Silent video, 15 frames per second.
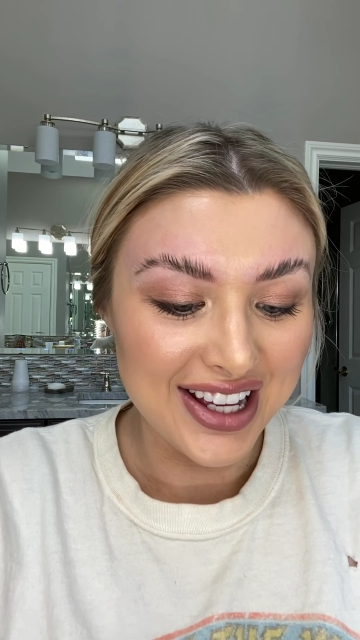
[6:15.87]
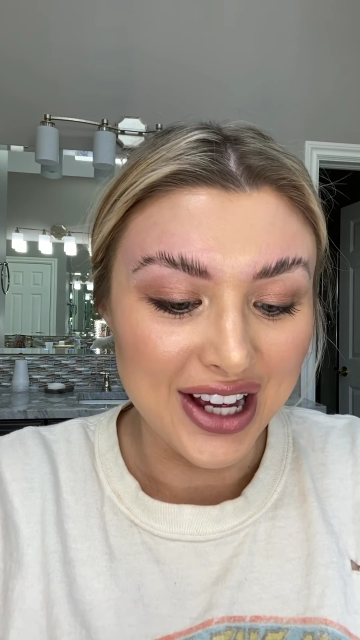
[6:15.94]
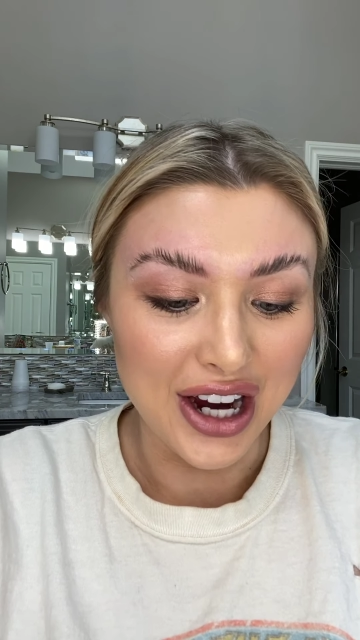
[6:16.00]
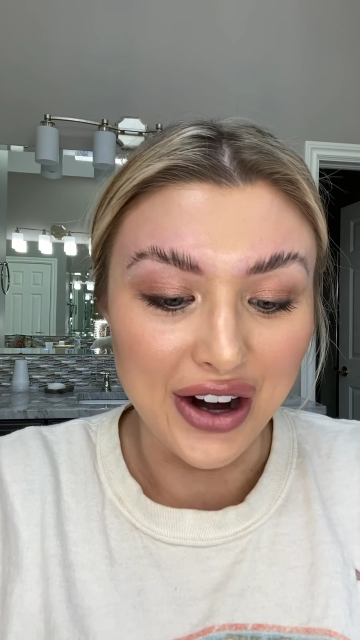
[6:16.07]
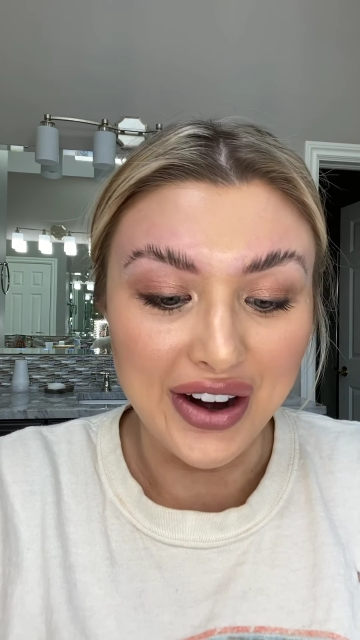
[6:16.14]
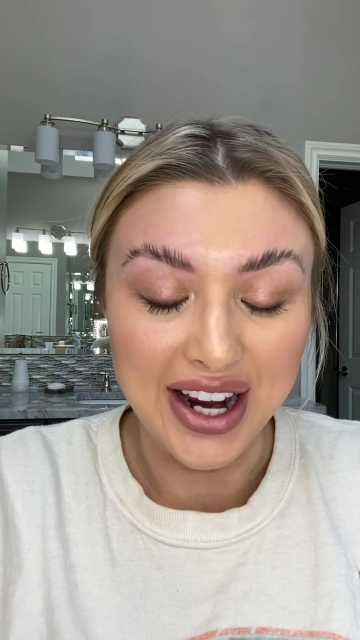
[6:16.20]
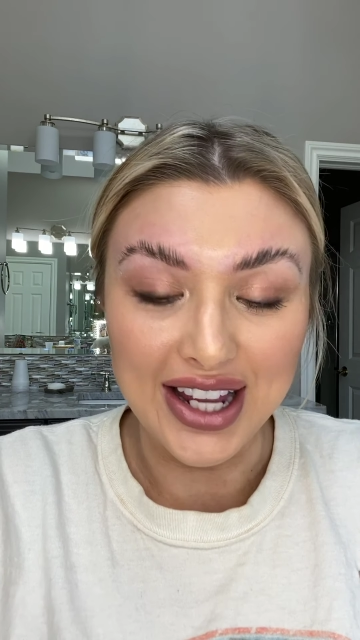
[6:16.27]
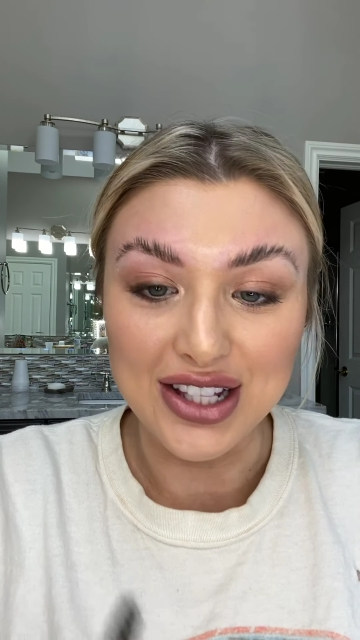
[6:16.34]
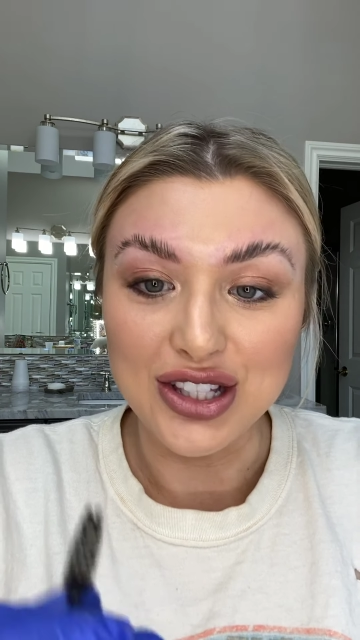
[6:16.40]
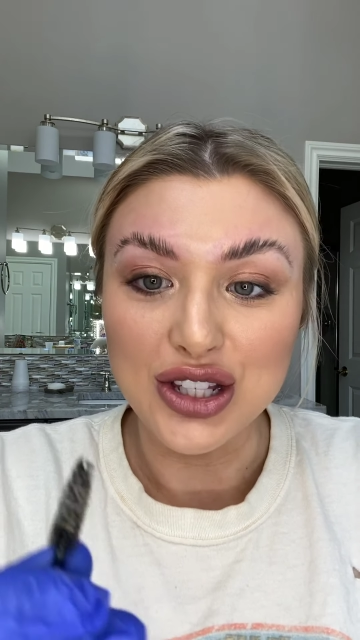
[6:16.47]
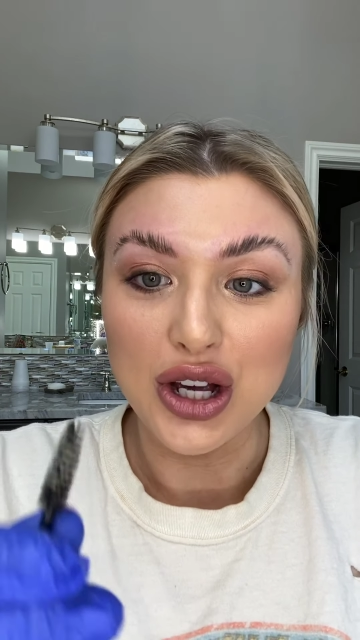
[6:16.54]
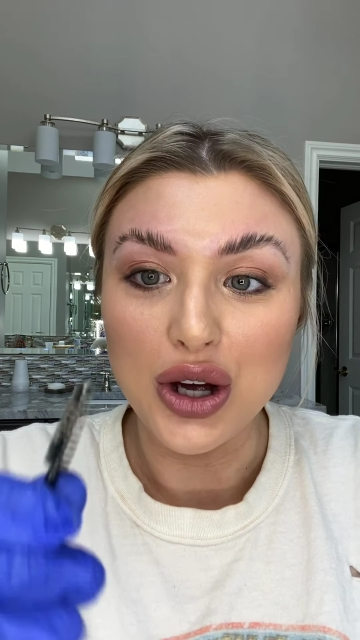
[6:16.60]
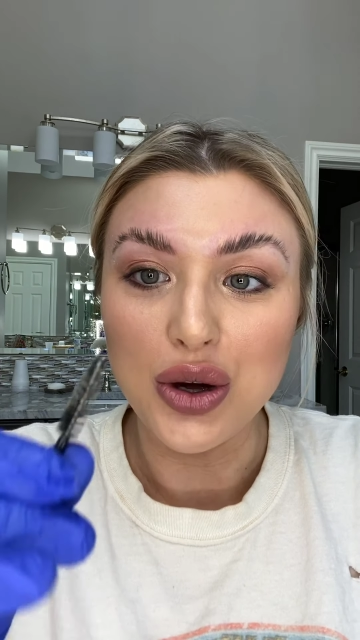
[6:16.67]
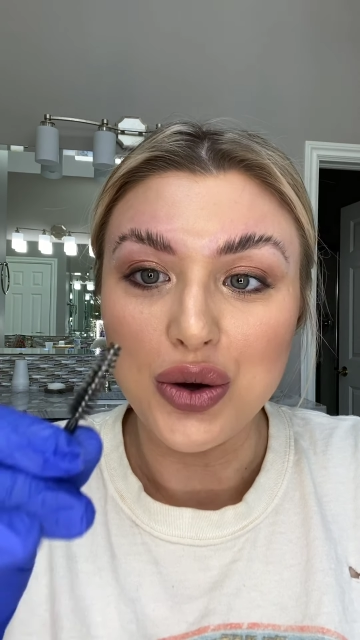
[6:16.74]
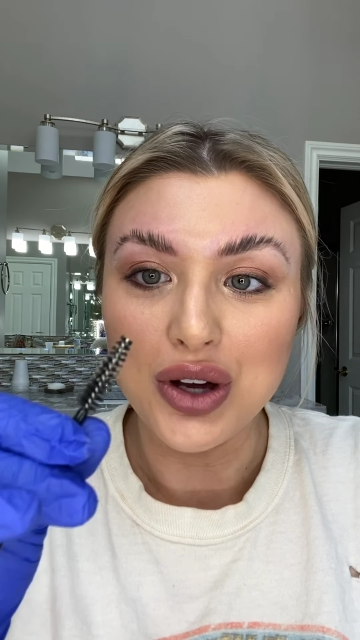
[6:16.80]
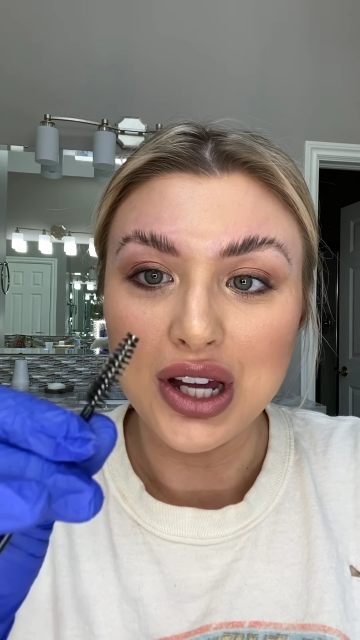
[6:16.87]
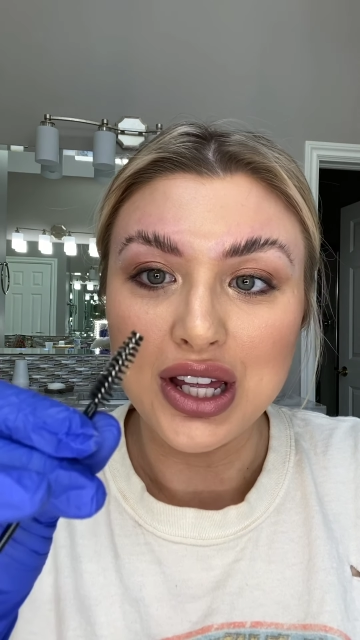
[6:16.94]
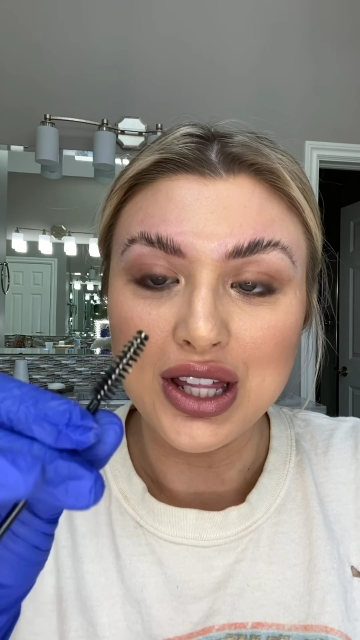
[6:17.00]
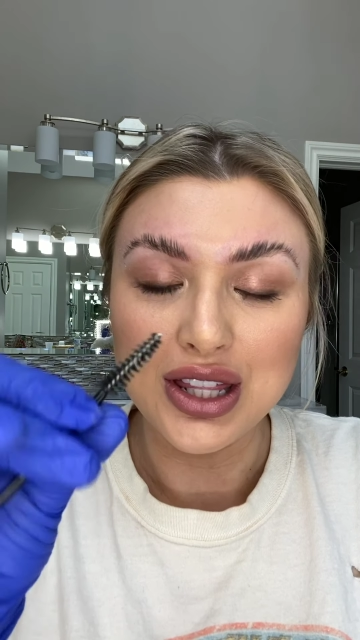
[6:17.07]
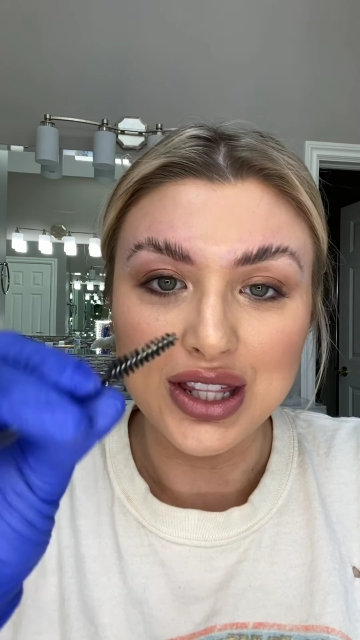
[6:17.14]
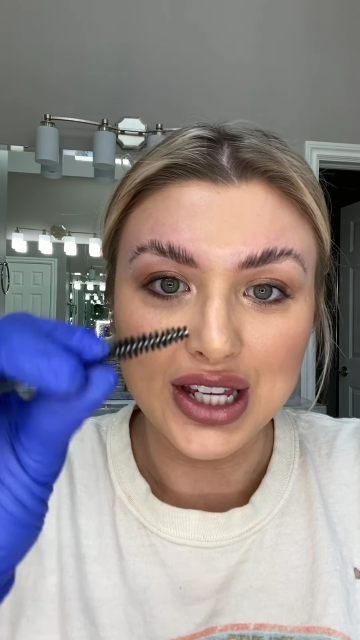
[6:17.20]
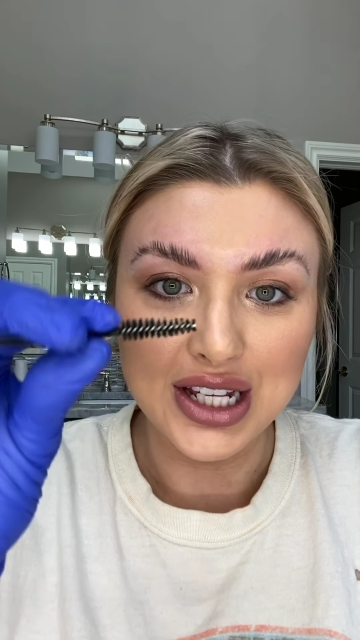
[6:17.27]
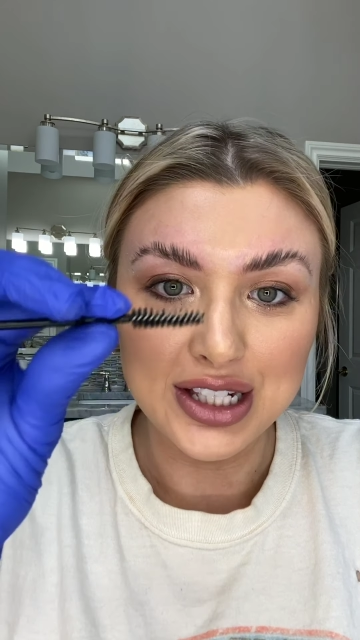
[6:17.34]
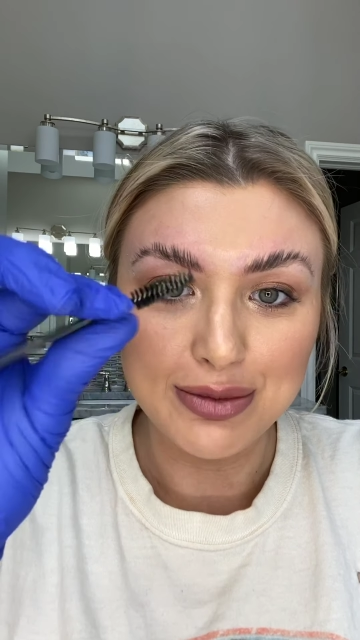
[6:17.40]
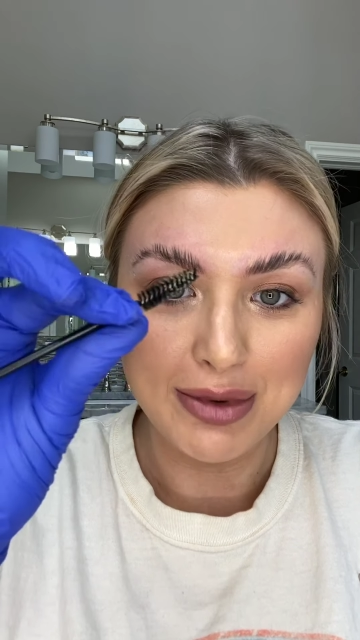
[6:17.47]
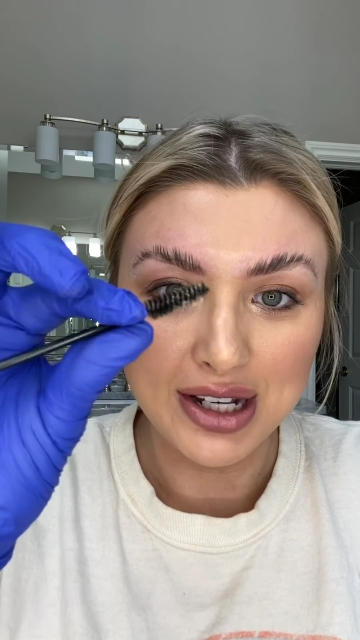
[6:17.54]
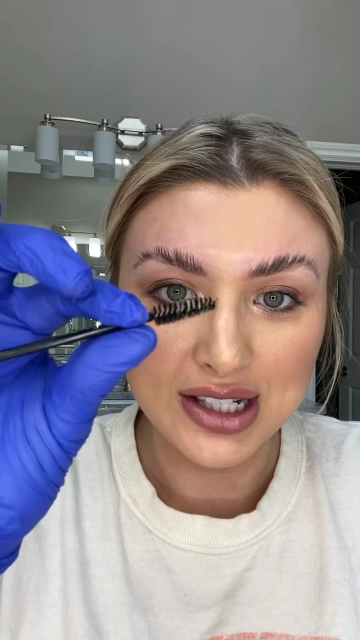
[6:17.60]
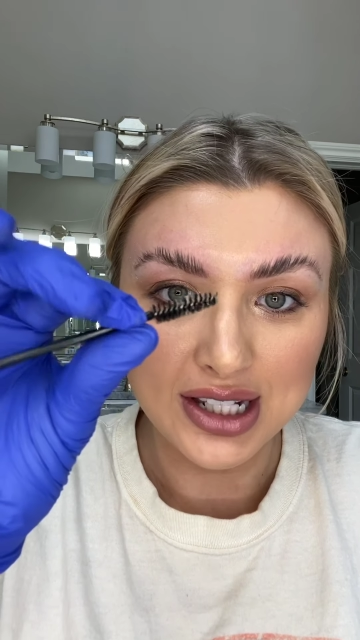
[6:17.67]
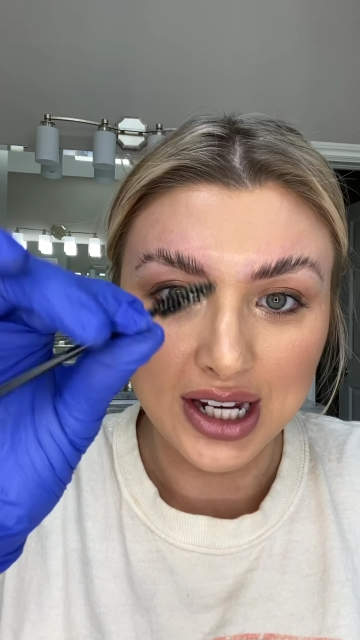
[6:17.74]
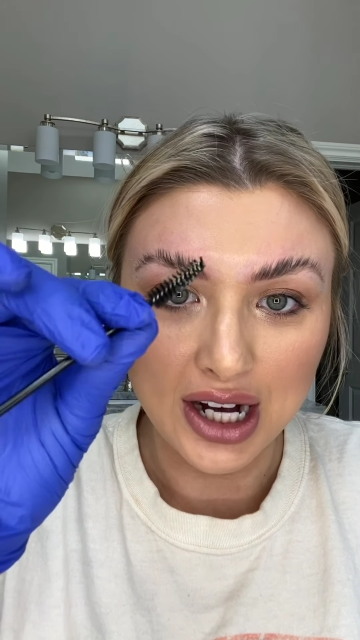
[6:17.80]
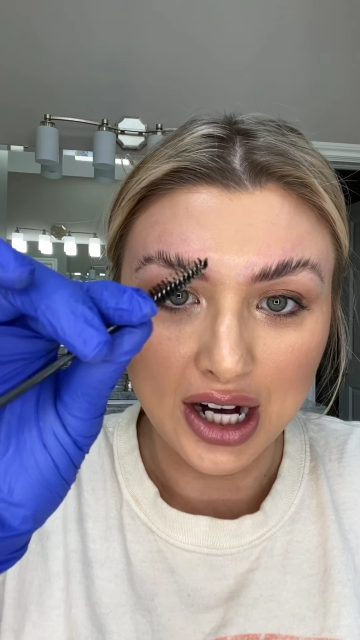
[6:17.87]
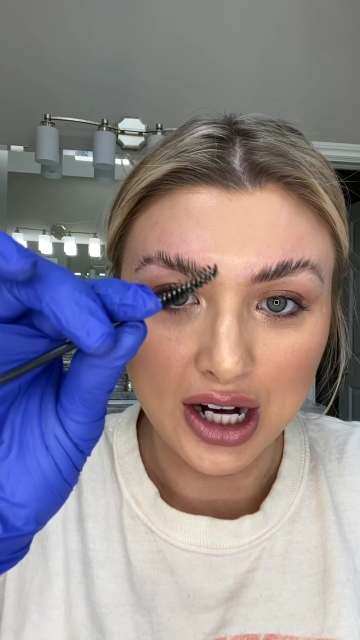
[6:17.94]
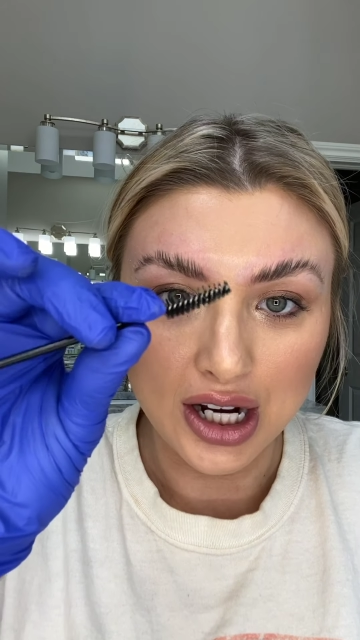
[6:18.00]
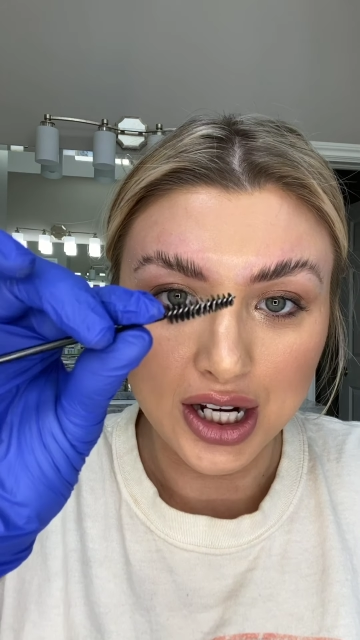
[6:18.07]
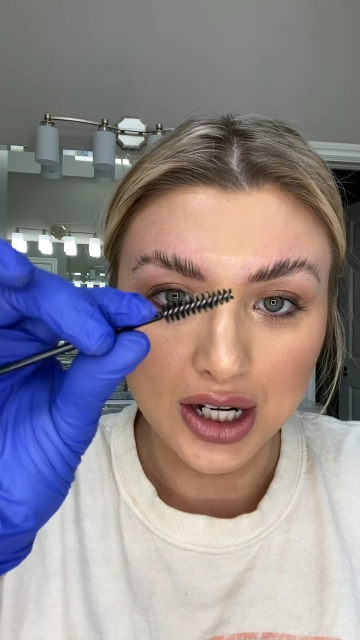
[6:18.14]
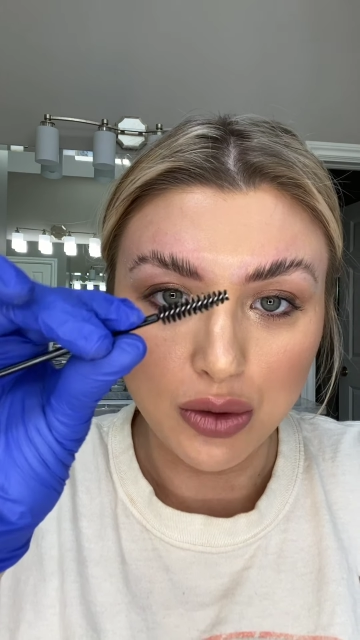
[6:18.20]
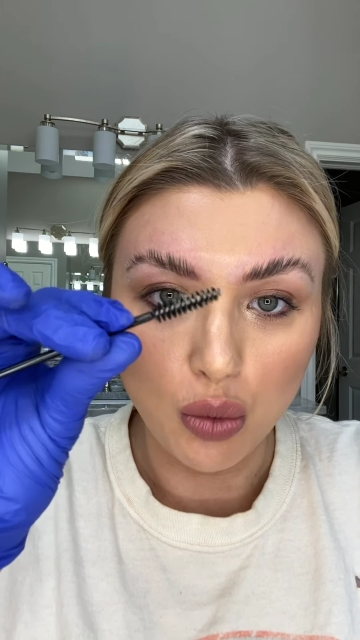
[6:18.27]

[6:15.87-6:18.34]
All right, so this mascara